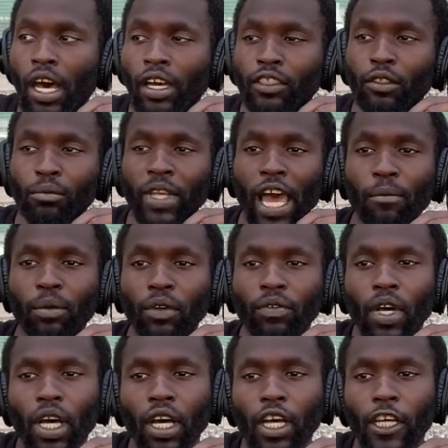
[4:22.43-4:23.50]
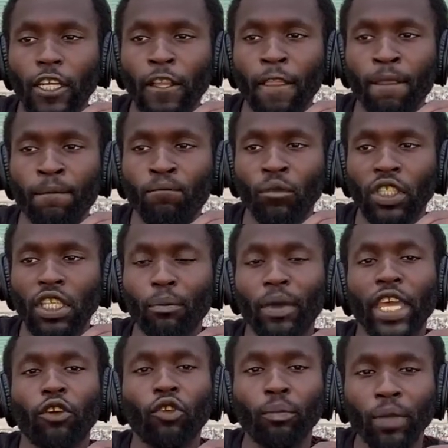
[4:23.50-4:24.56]
some type of some
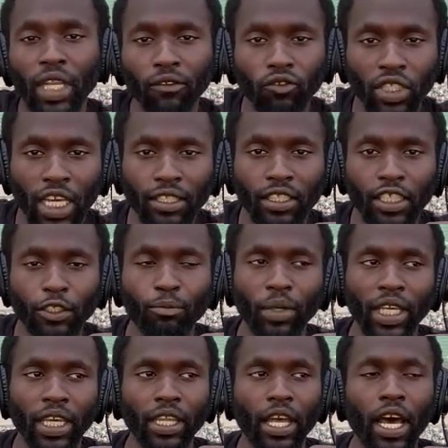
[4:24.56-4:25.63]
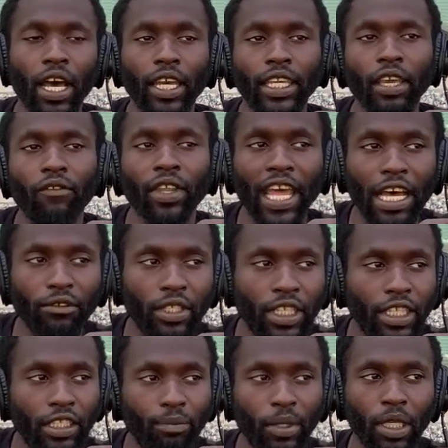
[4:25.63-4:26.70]
increment of justice being given out to
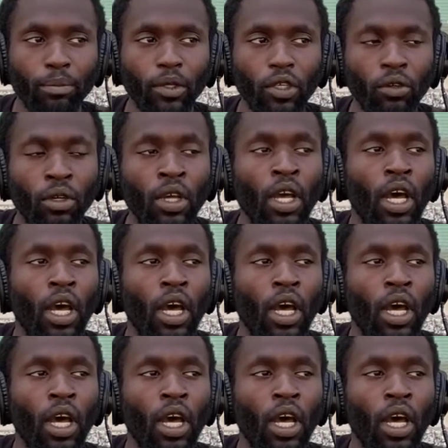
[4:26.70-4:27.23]
these people.